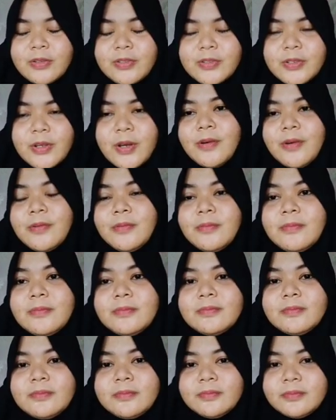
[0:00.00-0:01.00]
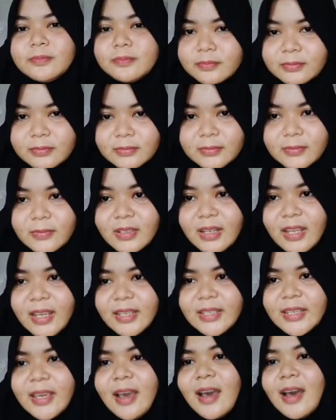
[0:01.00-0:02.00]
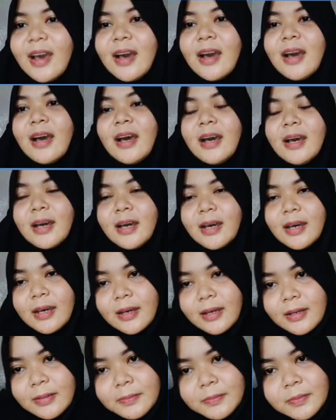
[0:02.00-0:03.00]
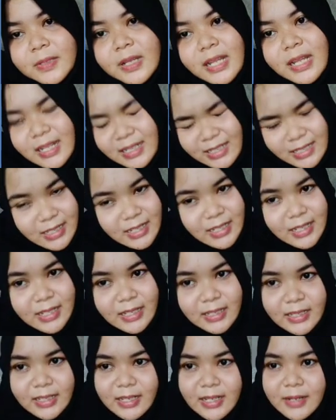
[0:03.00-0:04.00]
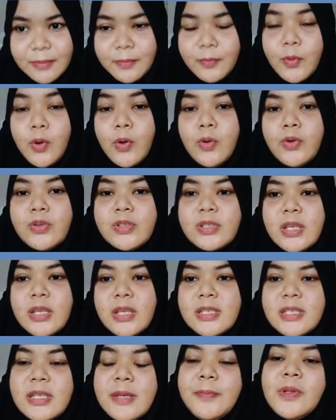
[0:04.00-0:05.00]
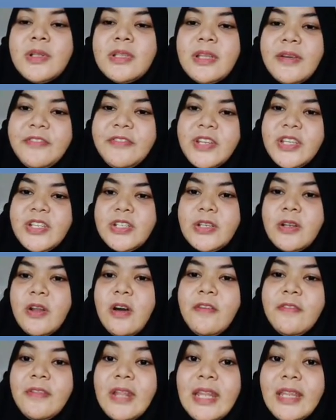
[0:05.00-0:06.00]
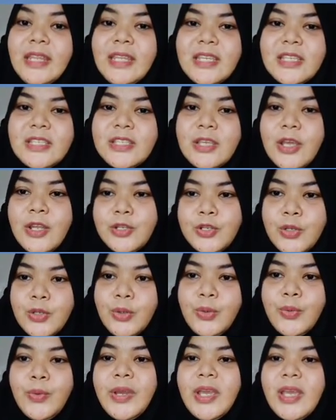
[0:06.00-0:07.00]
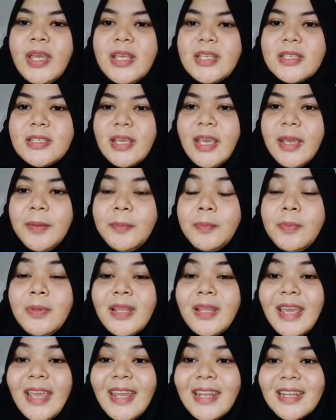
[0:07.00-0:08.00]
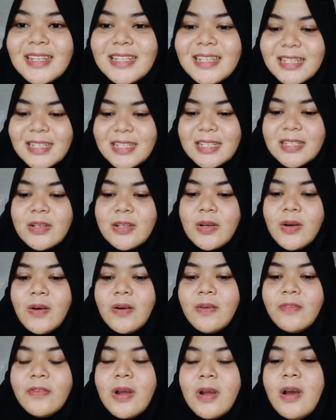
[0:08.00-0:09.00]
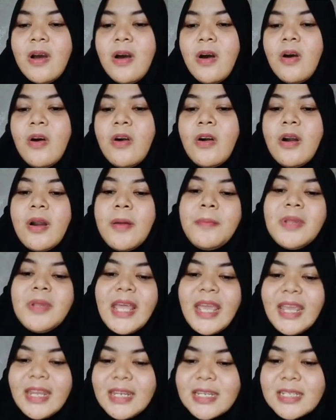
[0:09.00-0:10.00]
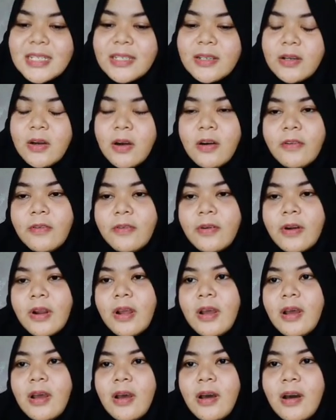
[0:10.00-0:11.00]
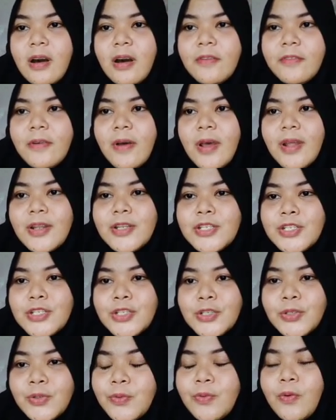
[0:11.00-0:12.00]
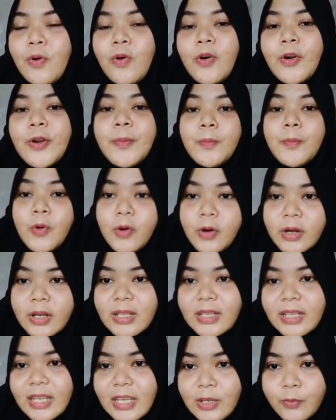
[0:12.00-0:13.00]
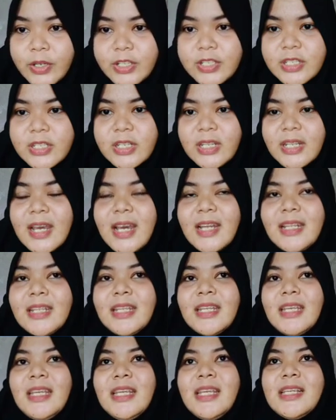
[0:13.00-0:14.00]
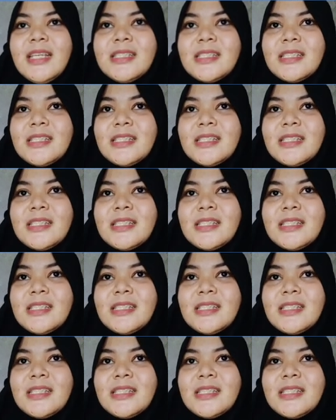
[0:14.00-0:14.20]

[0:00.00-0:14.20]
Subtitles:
So yeah, the most simple definition of these two is a blended of, or a blending of two or more language that is